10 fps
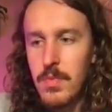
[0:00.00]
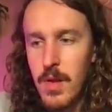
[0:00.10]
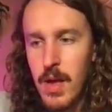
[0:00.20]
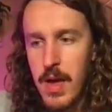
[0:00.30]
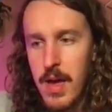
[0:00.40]

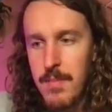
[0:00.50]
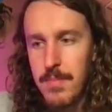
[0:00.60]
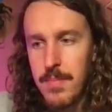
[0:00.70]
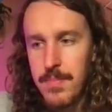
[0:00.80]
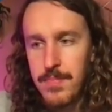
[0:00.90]

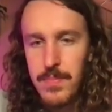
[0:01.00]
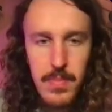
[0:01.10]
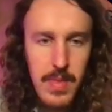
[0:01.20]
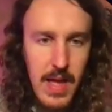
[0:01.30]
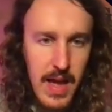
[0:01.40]
and
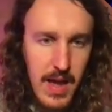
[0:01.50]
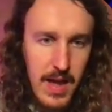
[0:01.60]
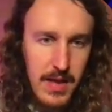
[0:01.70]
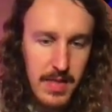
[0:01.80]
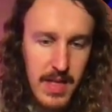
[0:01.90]

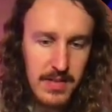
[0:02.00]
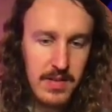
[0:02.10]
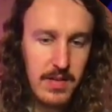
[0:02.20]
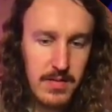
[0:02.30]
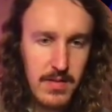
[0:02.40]
that's
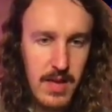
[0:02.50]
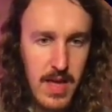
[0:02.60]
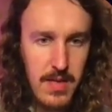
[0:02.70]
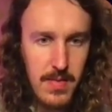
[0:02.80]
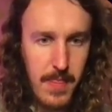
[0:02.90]
going to
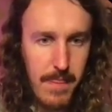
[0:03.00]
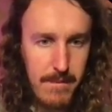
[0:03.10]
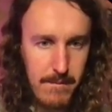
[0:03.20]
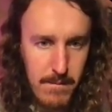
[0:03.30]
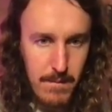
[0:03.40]
get
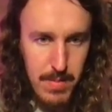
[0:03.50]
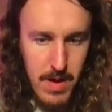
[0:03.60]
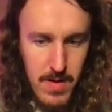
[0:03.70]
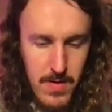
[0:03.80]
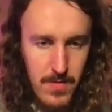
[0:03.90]
the
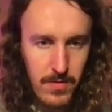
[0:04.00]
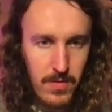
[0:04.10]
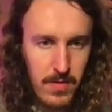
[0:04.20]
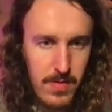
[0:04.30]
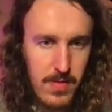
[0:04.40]
pose,
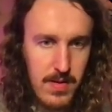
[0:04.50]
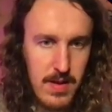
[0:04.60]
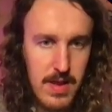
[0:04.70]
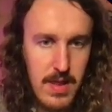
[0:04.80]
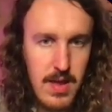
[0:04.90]

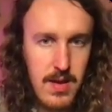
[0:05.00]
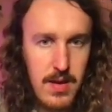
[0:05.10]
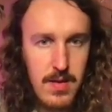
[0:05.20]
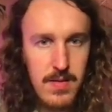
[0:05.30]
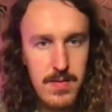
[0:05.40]
and then
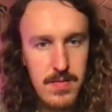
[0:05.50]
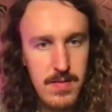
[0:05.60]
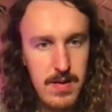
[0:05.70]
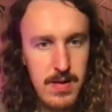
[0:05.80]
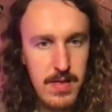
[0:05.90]

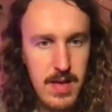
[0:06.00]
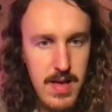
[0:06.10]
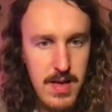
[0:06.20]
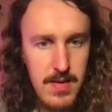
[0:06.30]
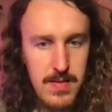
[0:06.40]
like
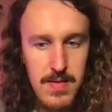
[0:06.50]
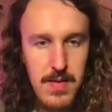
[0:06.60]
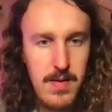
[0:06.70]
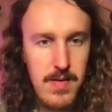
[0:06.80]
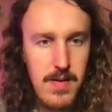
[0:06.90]
that,
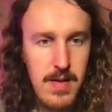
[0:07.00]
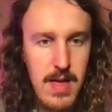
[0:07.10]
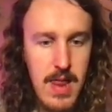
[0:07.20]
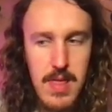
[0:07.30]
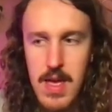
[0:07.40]

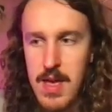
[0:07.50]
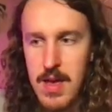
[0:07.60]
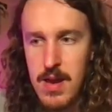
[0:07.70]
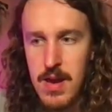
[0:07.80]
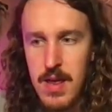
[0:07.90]
and
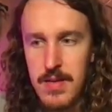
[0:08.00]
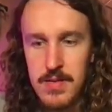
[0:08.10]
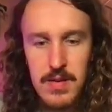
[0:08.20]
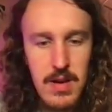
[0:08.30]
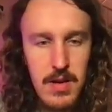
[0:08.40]
then it's
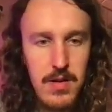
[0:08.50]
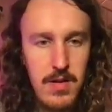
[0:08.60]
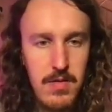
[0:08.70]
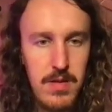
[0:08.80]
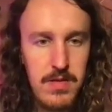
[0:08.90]
going to
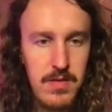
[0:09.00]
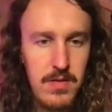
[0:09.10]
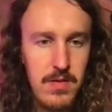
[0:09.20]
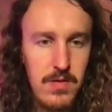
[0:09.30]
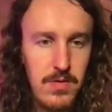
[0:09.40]
do this
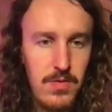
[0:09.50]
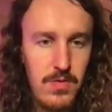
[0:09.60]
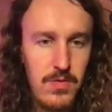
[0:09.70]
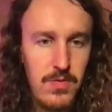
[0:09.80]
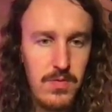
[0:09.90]
dot
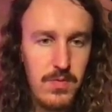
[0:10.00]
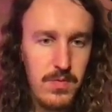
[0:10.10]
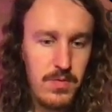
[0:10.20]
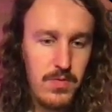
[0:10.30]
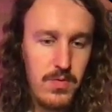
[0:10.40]

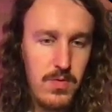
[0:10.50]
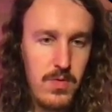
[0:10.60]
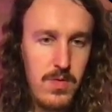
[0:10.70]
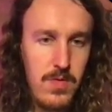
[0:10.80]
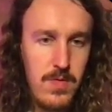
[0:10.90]

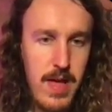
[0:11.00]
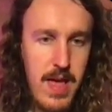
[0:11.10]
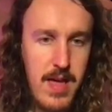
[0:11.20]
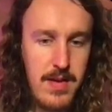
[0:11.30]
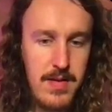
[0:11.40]
draw
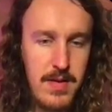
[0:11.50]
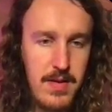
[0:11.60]
head